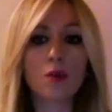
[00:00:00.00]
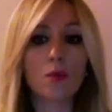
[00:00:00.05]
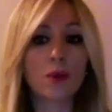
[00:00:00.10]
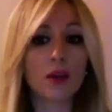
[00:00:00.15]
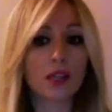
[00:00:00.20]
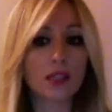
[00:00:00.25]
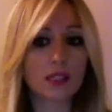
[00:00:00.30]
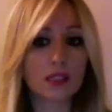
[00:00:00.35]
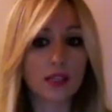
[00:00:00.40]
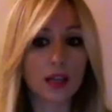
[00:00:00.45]

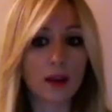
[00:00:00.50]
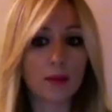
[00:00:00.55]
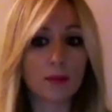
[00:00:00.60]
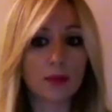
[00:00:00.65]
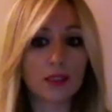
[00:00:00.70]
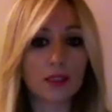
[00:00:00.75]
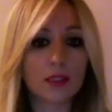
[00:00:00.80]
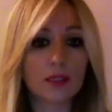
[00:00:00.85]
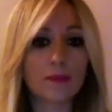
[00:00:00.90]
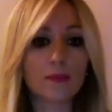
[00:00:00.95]
were
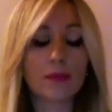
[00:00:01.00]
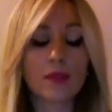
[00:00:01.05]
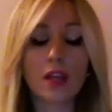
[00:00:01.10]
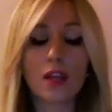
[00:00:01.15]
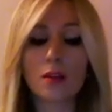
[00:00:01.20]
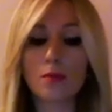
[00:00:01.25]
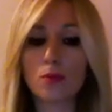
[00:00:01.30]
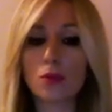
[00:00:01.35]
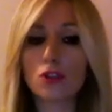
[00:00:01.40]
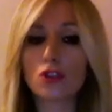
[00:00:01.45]
examined,
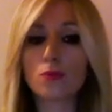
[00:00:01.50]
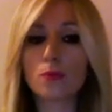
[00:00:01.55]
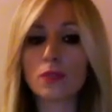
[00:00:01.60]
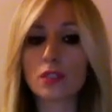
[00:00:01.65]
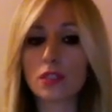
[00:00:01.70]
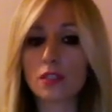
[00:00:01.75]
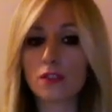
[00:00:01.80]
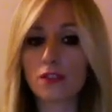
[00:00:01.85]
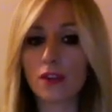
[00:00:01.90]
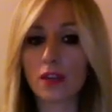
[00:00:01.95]
and more
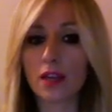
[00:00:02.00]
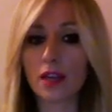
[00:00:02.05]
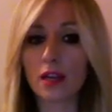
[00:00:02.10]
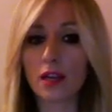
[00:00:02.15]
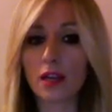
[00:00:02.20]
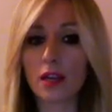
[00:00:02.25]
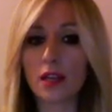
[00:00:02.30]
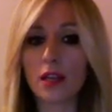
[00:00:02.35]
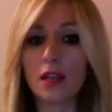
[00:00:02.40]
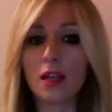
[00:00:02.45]

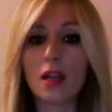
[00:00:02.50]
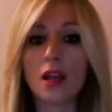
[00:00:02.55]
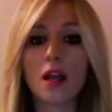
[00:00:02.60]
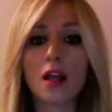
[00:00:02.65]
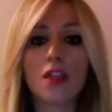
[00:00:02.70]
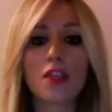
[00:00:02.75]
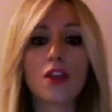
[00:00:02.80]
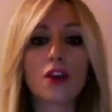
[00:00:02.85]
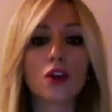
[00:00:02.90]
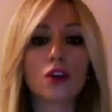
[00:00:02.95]
specifically,
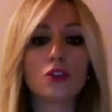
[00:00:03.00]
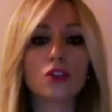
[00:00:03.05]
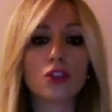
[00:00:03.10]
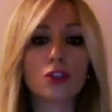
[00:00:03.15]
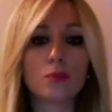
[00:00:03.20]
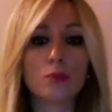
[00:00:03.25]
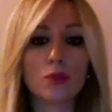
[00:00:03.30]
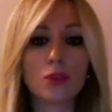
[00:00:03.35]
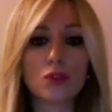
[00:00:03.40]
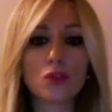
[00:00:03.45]
the
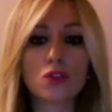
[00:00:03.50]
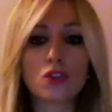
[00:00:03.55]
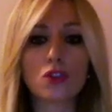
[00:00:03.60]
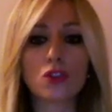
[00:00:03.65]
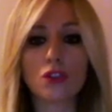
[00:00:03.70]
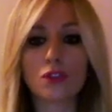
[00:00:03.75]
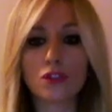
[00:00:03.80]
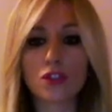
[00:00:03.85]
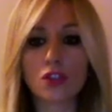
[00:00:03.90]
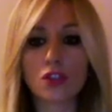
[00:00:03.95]

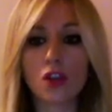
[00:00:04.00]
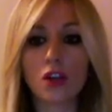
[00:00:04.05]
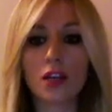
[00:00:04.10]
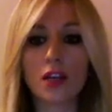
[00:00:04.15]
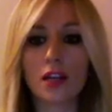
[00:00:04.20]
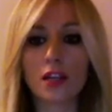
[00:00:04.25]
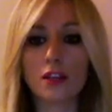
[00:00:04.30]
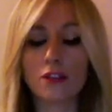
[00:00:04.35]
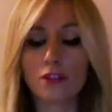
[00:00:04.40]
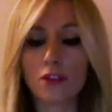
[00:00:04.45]
contribution of soil
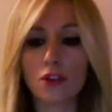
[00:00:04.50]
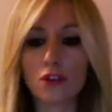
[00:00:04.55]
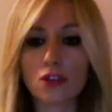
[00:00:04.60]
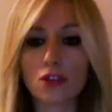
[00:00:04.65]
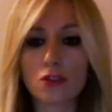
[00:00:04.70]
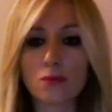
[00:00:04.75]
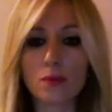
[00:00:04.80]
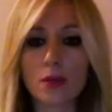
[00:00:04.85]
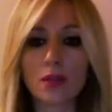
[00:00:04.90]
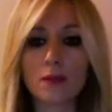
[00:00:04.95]

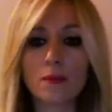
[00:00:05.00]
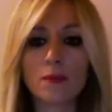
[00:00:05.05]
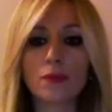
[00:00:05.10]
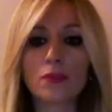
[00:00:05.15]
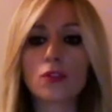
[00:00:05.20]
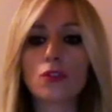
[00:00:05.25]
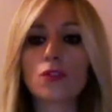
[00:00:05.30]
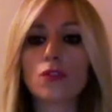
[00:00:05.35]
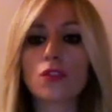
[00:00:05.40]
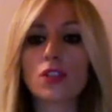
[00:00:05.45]
reinforcement
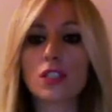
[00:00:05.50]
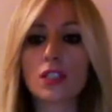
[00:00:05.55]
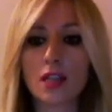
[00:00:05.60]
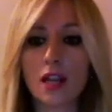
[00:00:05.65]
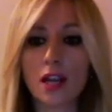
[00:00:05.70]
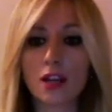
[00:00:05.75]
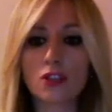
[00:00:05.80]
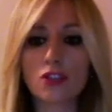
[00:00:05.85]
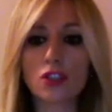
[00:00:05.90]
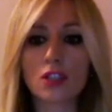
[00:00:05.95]
to the
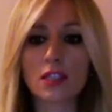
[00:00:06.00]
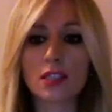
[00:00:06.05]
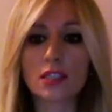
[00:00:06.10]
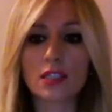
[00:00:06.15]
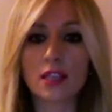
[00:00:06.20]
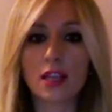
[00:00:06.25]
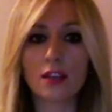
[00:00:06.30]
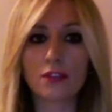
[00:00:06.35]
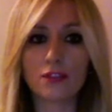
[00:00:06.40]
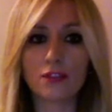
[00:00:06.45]
structural
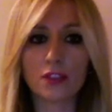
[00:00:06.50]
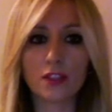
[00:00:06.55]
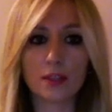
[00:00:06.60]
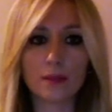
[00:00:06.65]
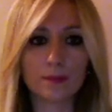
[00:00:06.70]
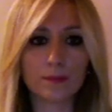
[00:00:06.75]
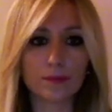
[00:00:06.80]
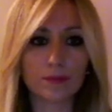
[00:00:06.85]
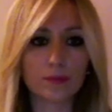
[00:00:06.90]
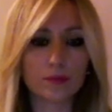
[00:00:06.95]
safety.
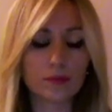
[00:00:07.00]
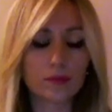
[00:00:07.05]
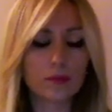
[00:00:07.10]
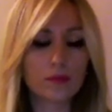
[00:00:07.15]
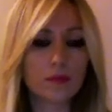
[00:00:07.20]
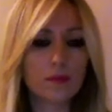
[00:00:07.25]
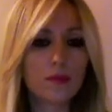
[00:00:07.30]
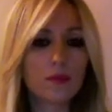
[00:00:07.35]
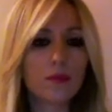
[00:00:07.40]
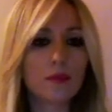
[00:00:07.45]

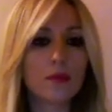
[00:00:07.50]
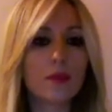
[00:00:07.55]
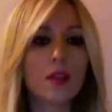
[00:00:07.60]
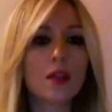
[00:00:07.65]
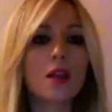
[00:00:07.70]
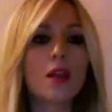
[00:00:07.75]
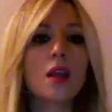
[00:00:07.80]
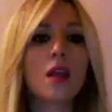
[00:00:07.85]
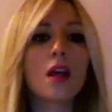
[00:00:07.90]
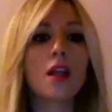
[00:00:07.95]

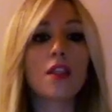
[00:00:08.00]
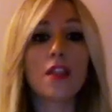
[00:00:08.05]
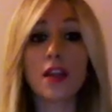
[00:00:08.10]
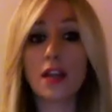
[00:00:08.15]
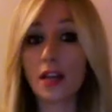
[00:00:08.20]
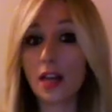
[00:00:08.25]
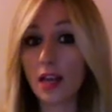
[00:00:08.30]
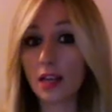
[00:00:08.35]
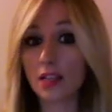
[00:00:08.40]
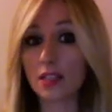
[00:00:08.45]
The
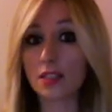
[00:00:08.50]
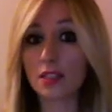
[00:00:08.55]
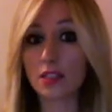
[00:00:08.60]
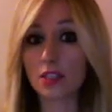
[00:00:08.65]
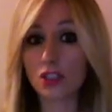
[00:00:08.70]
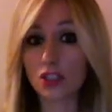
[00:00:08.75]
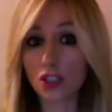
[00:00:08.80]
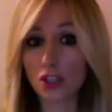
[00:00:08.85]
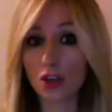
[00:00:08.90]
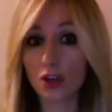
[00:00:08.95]

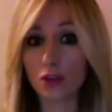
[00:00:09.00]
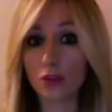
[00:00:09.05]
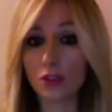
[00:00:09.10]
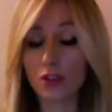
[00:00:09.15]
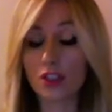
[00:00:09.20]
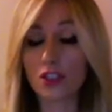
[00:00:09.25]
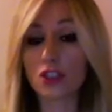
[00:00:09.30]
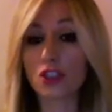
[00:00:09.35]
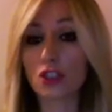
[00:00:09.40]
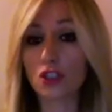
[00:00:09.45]
analysis
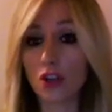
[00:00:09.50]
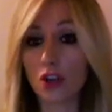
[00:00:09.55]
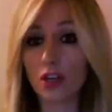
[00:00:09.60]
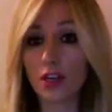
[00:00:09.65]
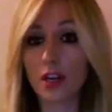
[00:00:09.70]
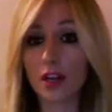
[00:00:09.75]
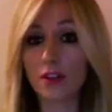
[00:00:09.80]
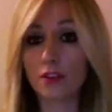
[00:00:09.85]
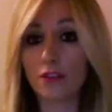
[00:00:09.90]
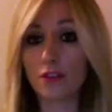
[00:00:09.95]
showed that
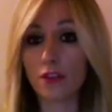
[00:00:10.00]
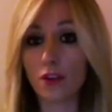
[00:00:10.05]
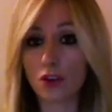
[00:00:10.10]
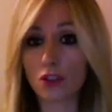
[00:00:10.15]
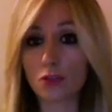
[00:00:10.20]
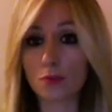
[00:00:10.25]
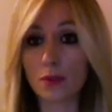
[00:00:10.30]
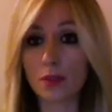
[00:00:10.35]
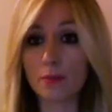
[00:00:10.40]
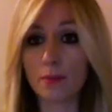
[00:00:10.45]
soil
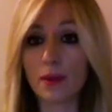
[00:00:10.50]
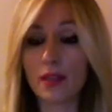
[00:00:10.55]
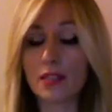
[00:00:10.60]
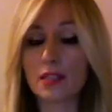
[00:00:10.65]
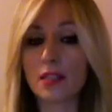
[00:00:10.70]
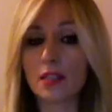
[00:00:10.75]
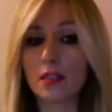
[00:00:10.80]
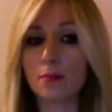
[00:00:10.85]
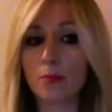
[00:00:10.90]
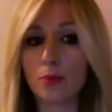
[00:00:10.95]
reinforcement
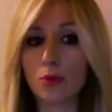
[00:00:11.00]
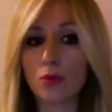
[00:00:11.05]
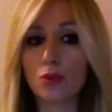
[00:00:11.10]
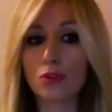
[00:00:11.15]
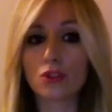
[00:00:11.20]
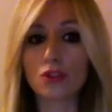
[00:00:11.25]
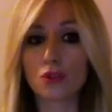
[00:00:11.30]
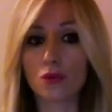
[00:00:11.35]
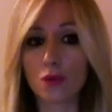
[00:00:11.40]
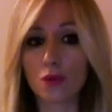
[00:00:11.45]
plays an
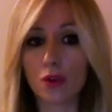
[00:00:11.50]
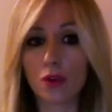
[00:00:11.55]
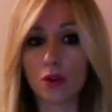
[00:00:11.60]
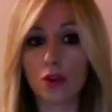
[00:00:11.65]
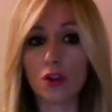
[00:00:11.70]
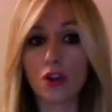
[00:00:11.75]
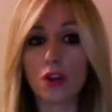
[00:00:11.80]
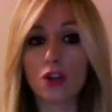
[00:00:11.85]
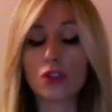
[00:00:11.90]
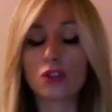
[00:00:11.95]
important
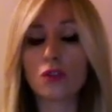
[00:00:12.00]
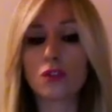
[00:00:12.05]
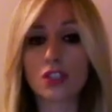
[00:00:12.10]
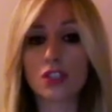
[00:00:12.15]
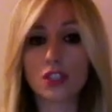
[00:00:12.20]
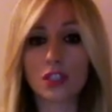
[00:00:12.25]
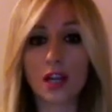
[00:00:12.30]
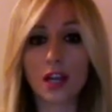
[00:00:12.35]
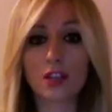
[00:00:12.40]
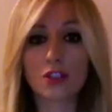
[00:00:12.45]
role to the
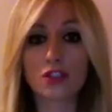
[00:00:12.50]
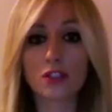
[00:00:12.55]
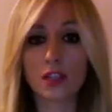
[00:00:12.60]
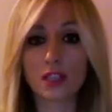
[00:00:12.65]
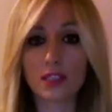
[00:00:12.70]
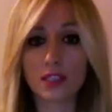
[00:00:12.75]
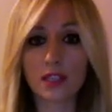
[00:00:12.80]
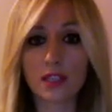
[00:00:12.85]
structural